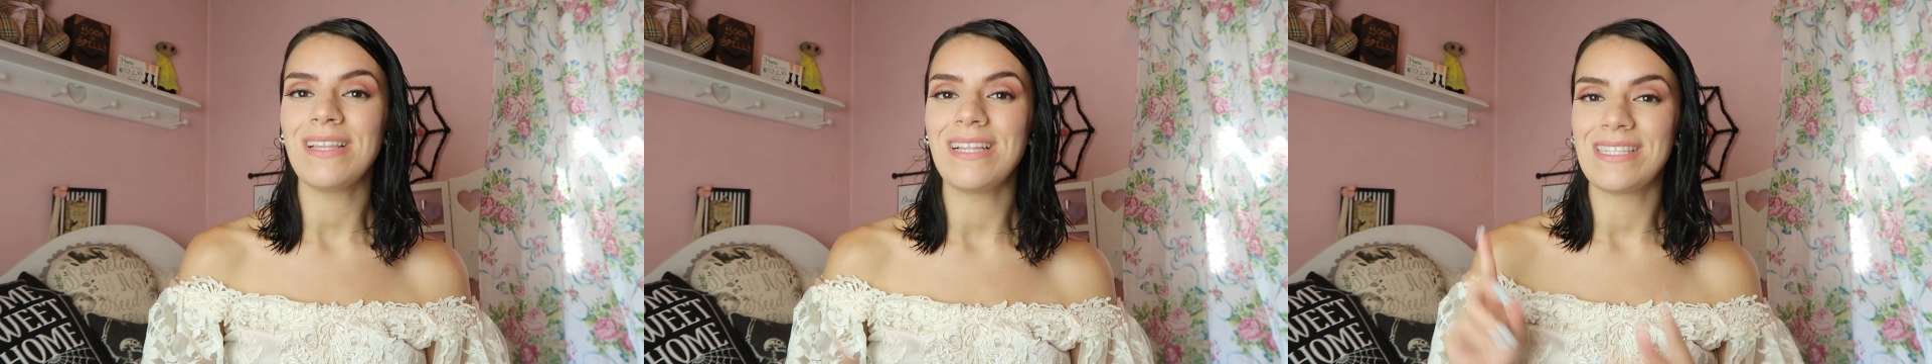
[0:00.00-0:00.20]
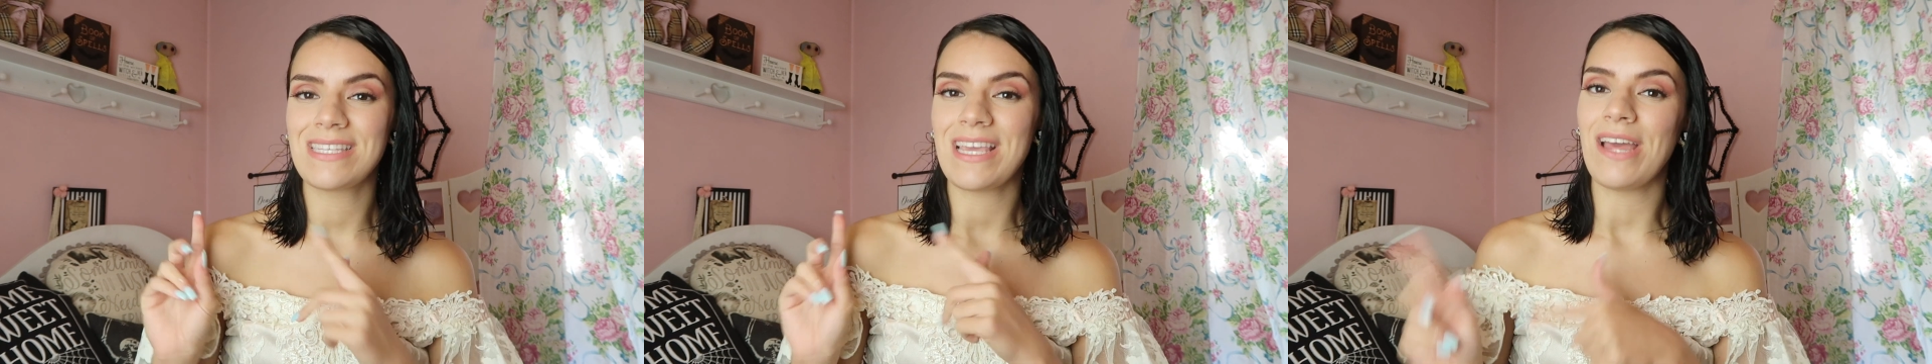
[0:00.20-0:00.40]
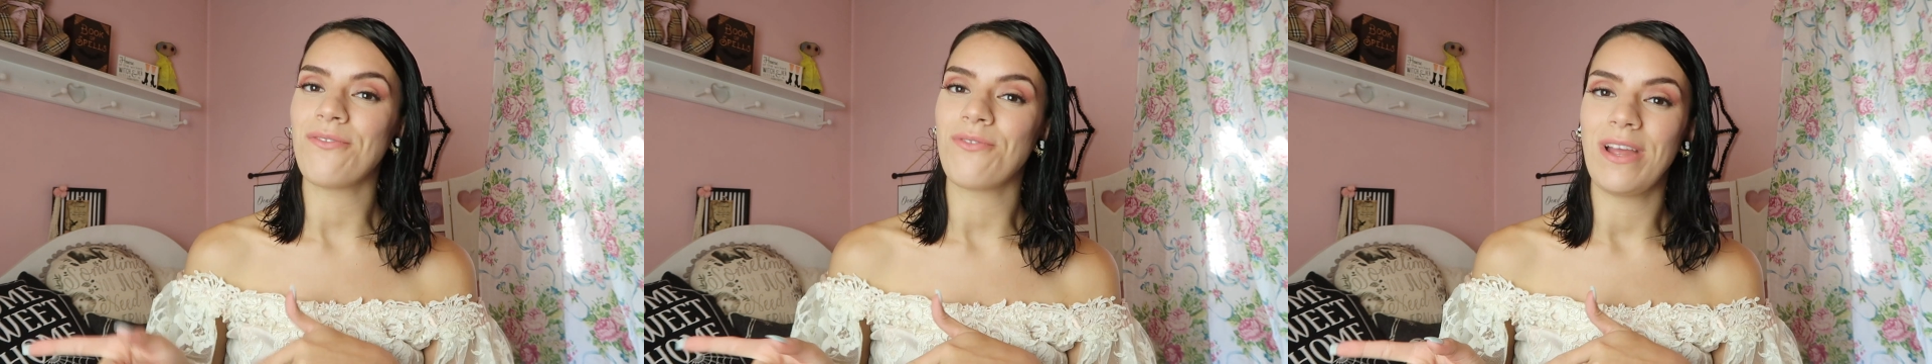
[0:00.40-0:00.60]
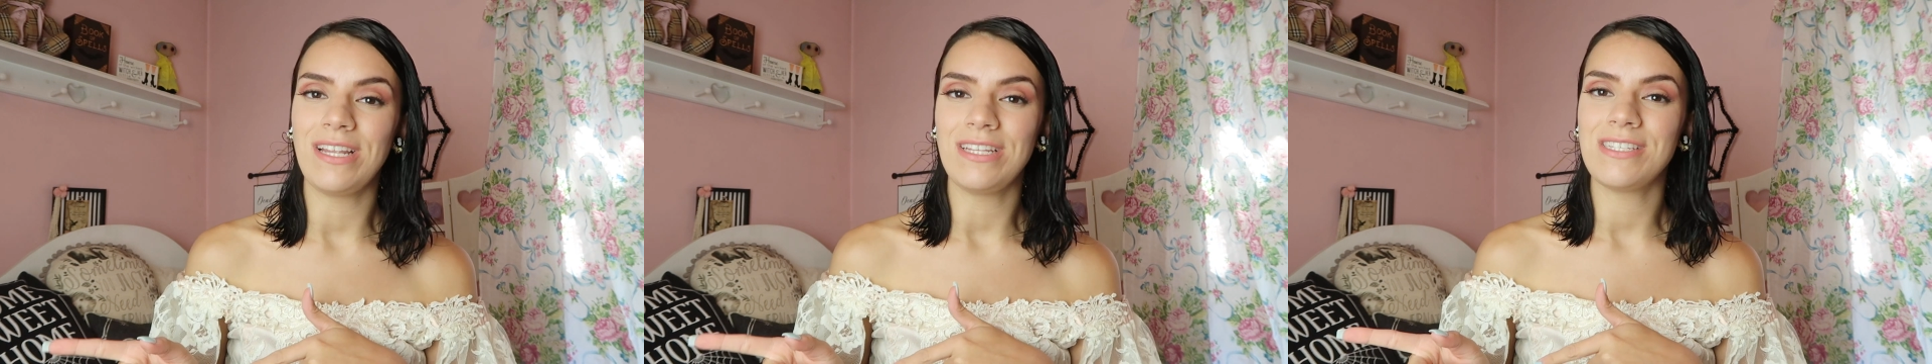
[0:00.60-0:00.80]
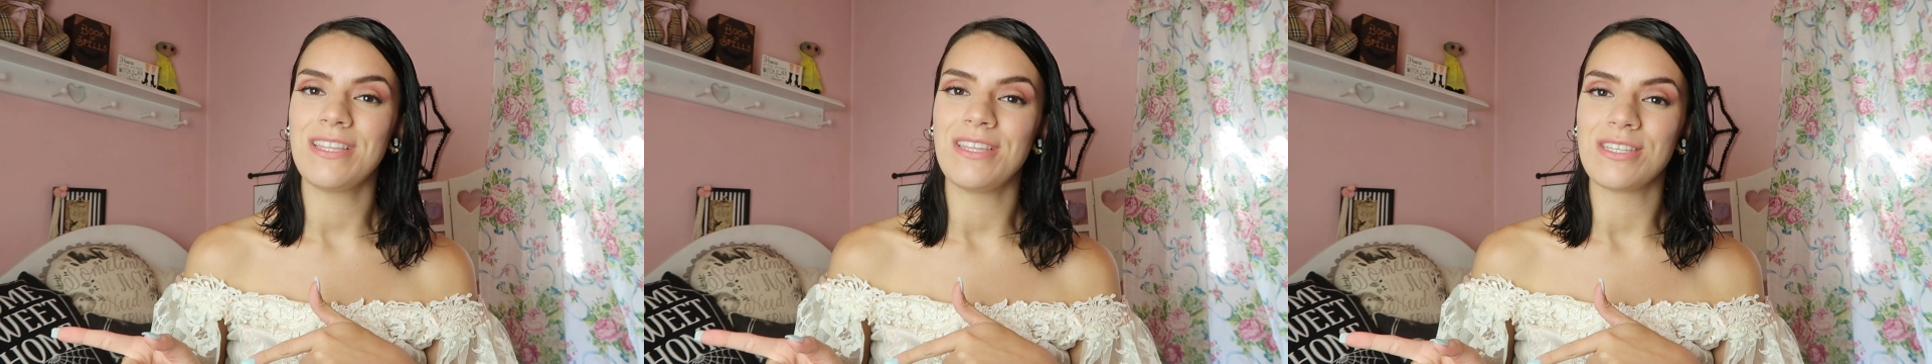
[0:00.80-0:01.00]
let's get right
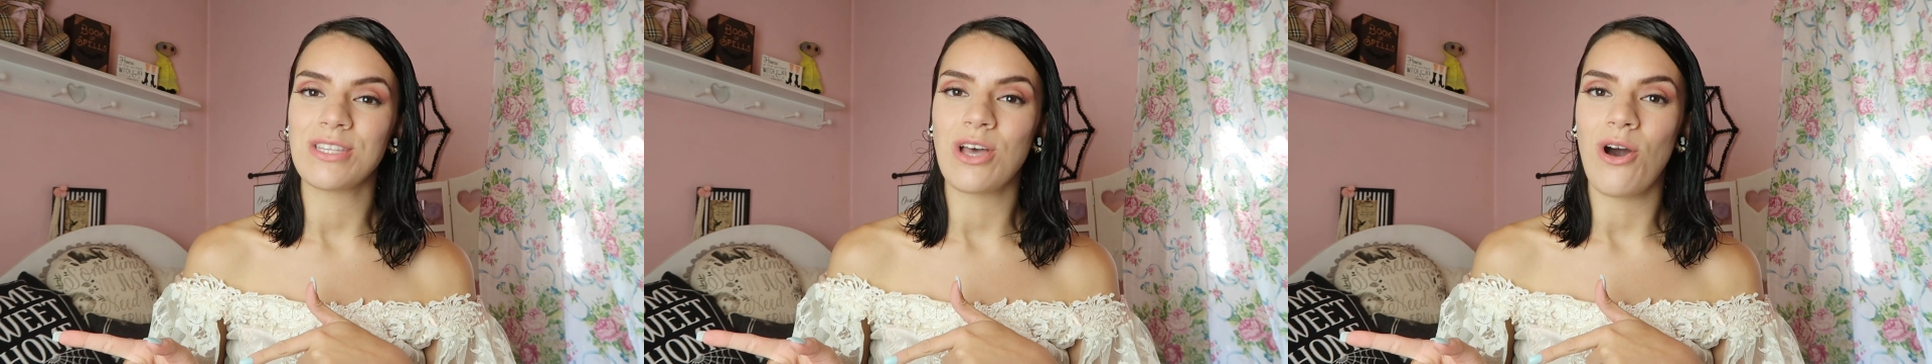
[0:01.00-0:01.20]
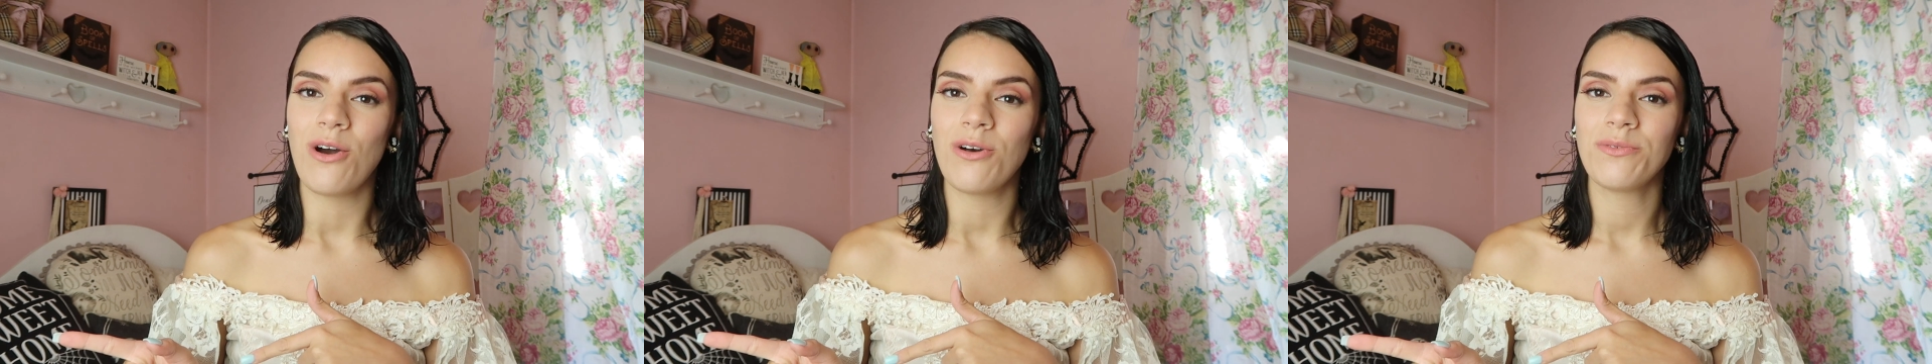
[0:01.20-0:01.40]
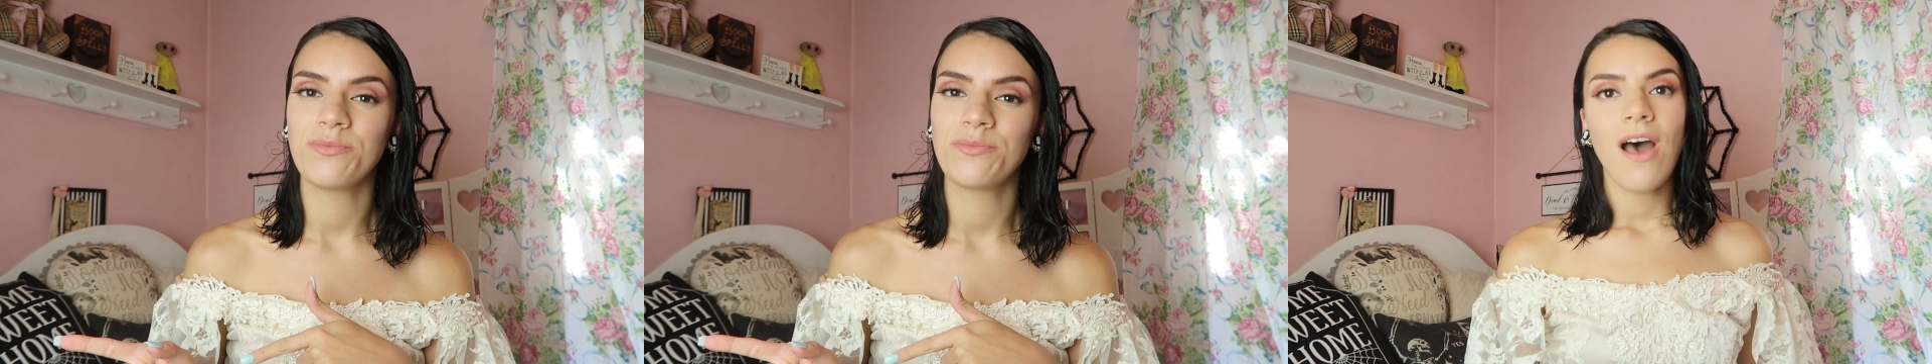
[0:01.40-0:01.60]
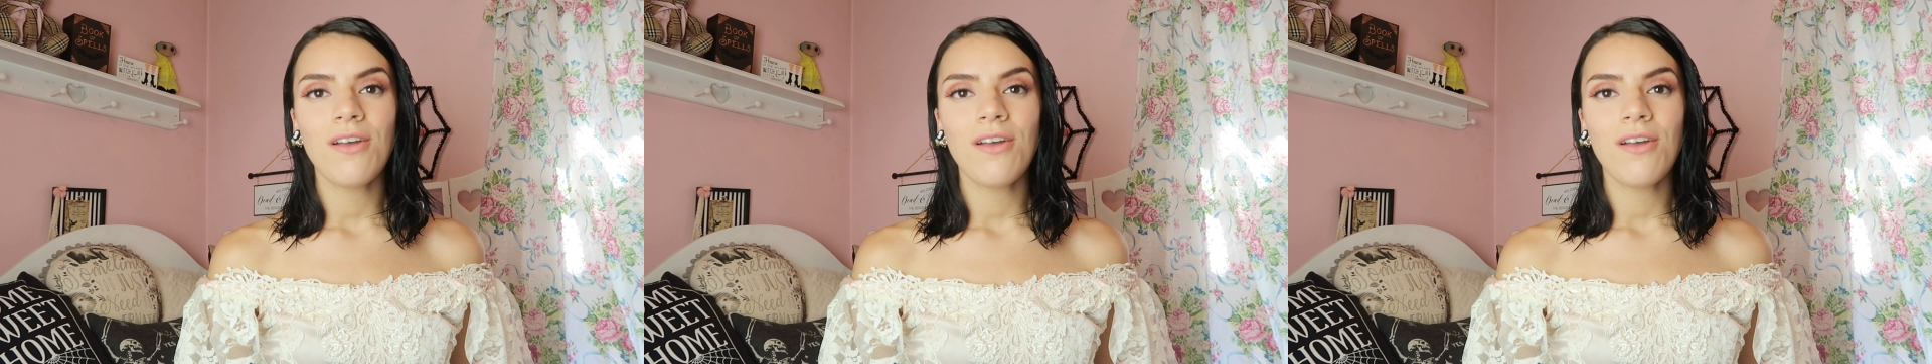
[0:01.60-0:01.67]
into this haul.